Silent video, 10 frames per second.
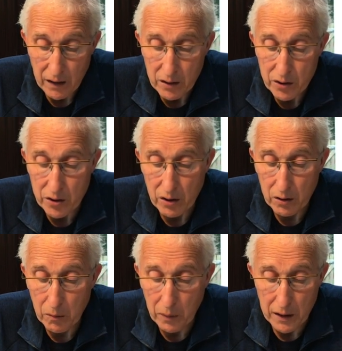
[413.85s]

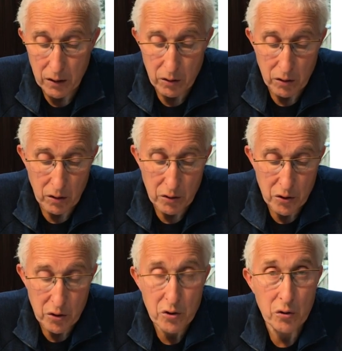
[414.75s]
sung by a
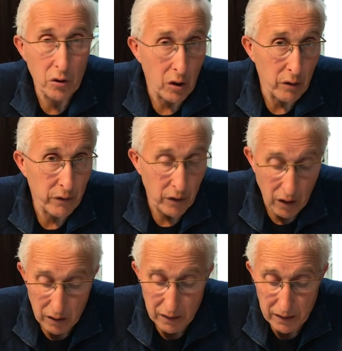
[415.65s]
girls' school out for
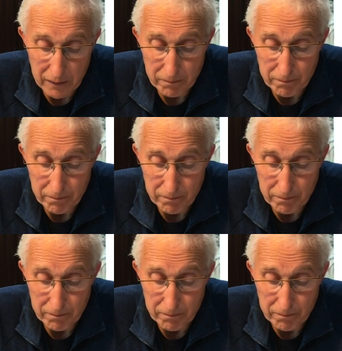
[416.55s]
holiday.